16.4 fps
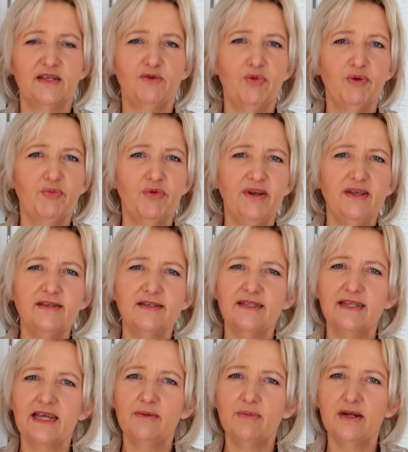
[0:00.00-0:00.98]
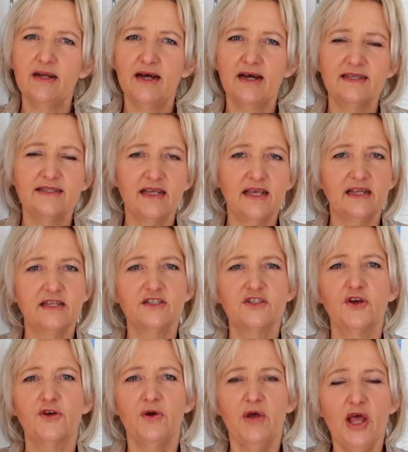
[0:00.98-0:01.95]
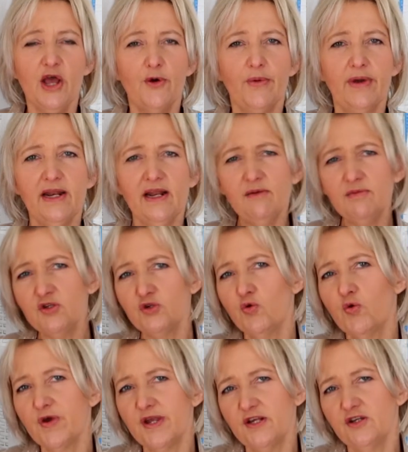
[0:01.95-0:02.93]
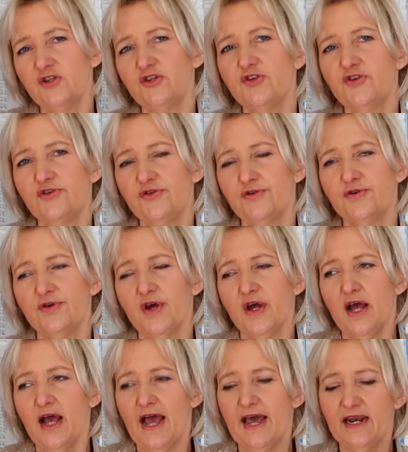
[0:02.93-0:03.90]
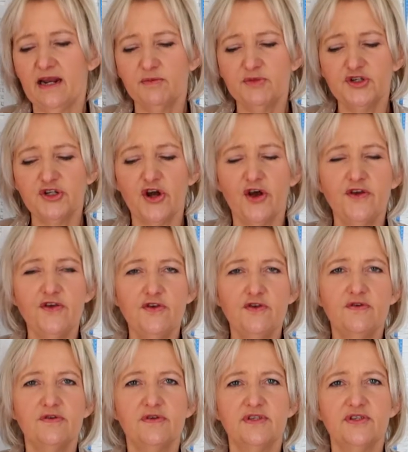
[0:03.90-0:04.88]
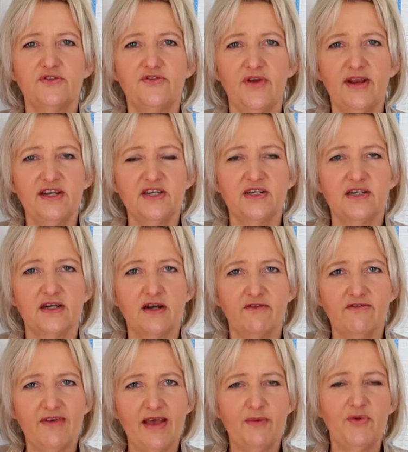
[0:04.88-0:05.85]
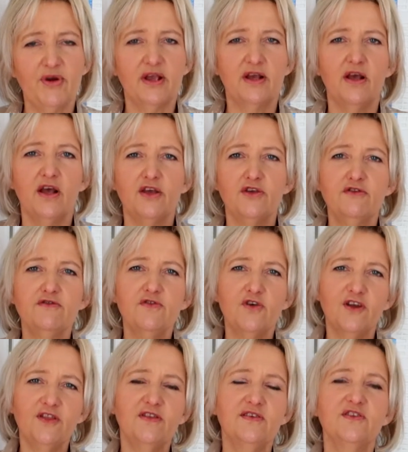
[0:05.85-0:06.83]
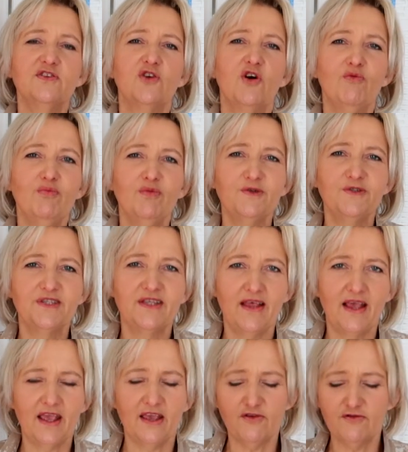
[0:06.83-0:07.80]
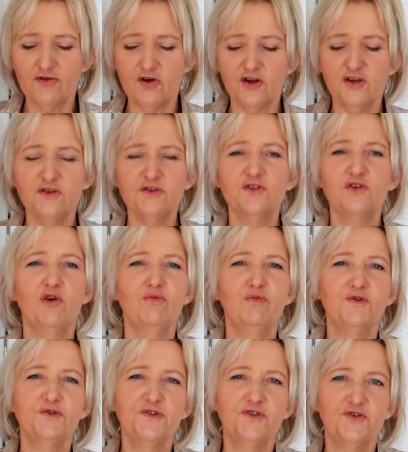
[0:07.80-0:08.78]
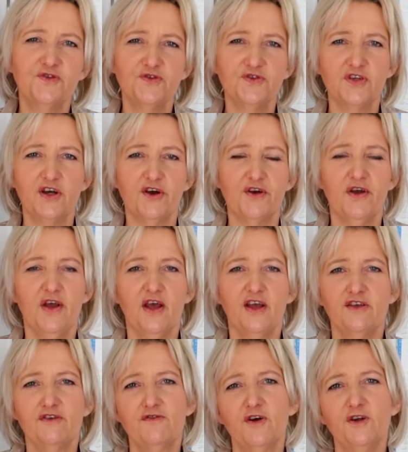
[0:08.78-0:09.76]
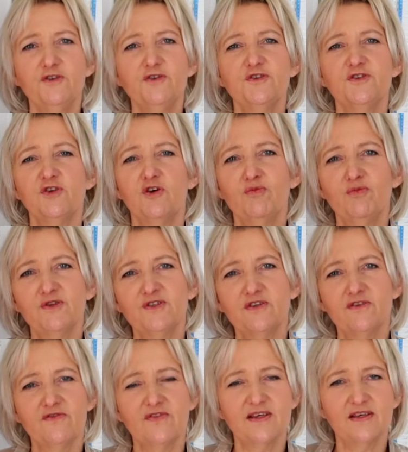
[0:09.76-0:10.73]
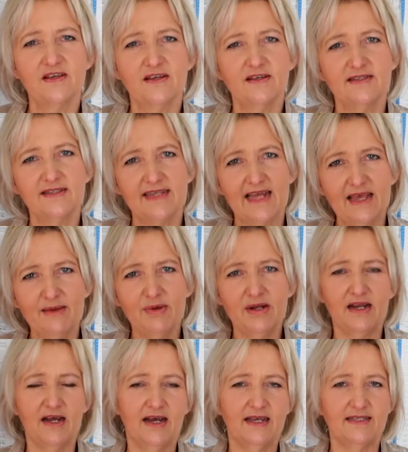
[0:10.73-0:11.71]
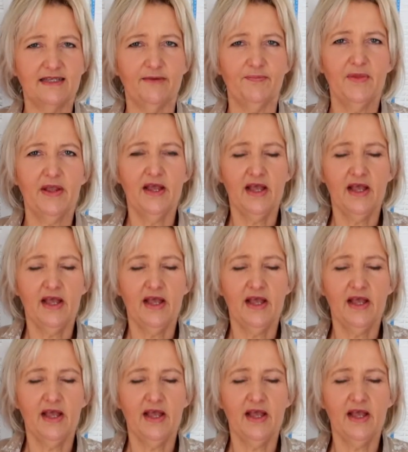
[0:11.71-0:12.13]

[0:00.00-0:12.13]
in. We're putting stabilizer in. So when I'm talking to you and I'm showing you stretch fabric, you've got the samples there. You've got your samples to sew. You've got your samples of the stabilizer.